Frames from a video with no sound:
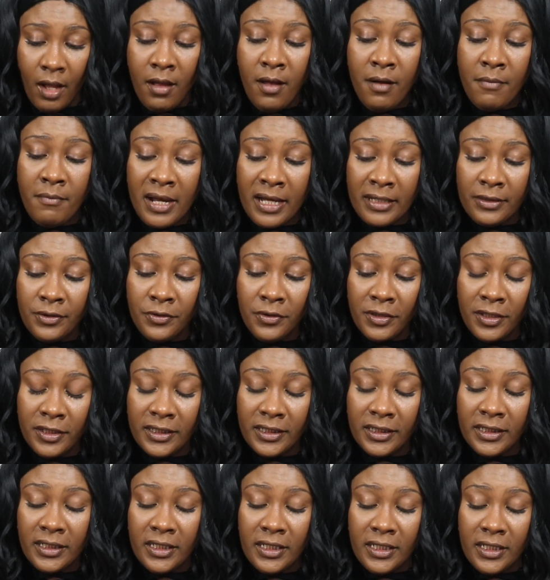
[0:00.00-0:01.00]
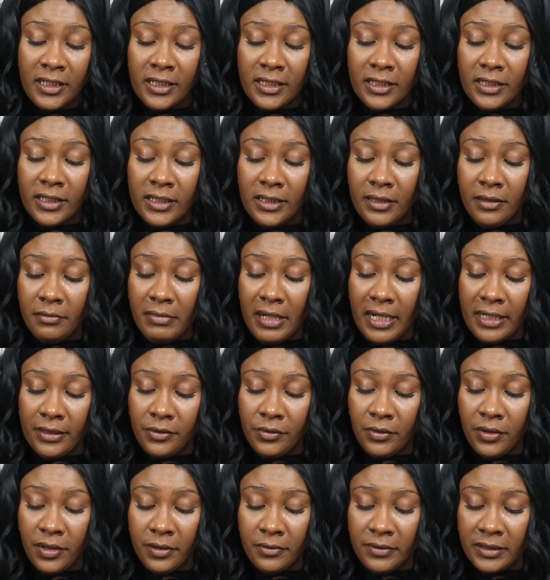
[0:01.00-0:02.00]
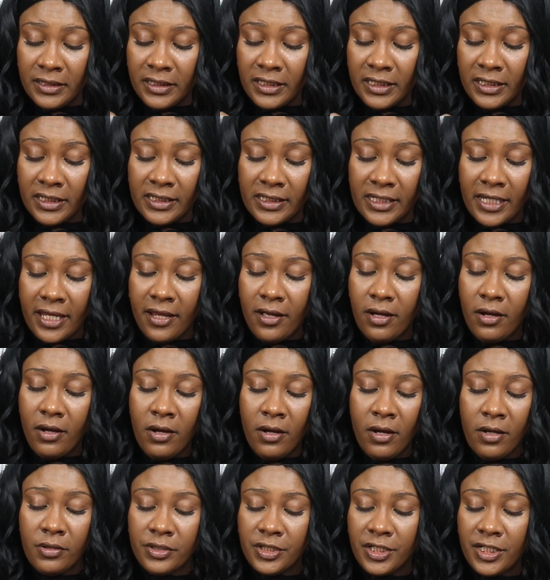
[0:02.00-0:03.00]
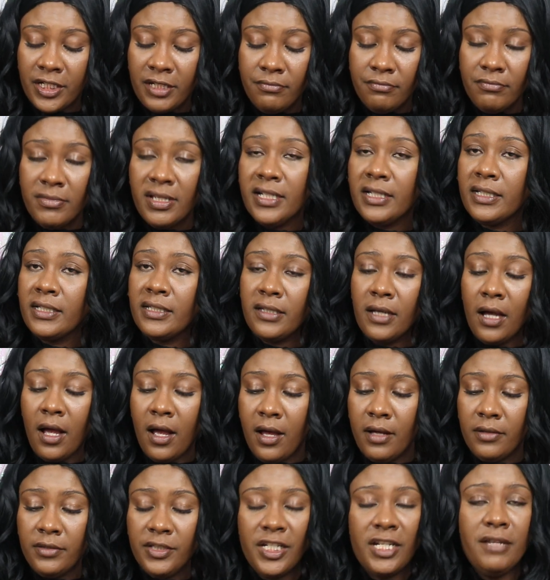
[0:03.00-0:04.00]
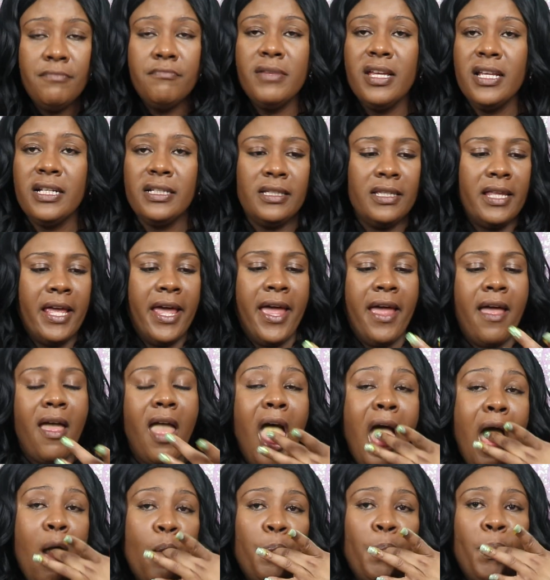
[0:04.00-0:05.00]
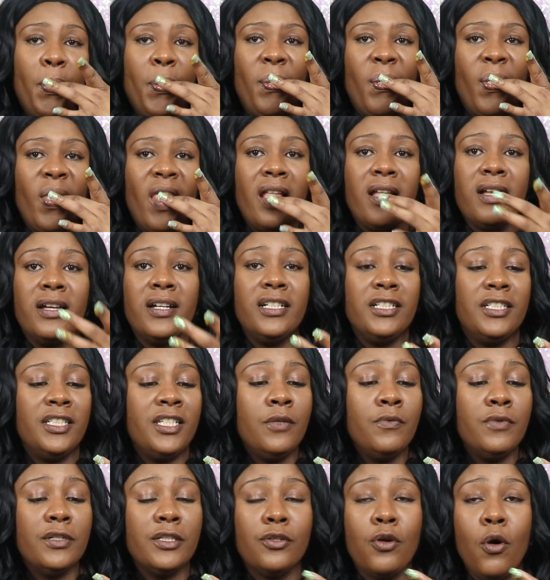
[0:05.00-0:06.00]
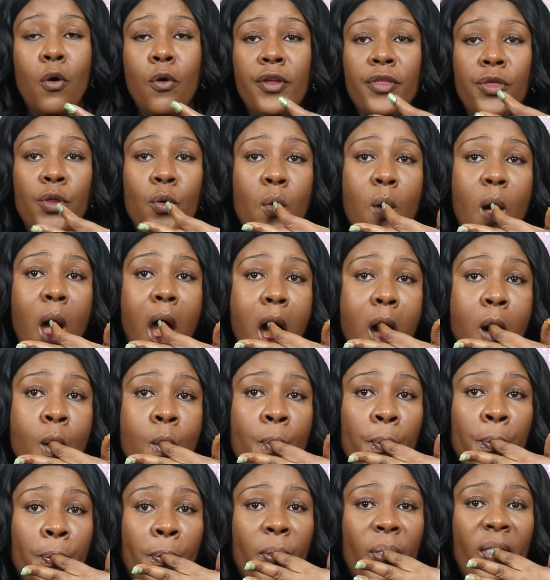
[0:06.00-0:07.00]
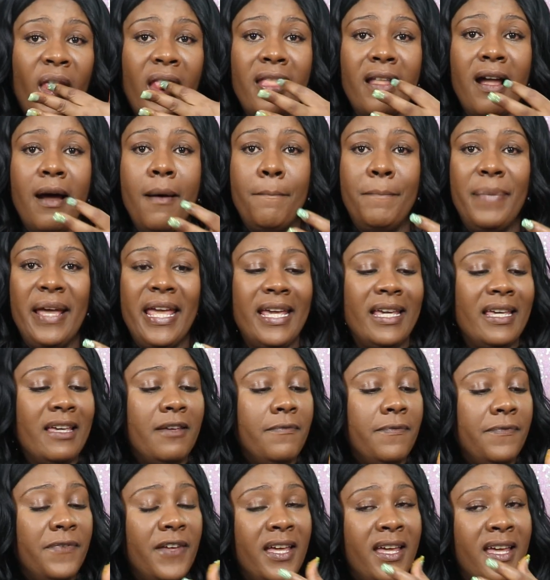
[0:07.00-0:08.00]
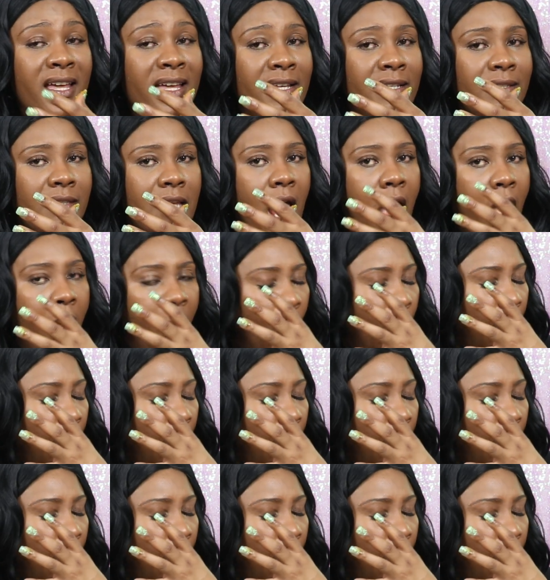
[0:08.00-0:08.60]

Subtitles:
My daughter was just saying, oh, she missed that because she was going through a baking phase.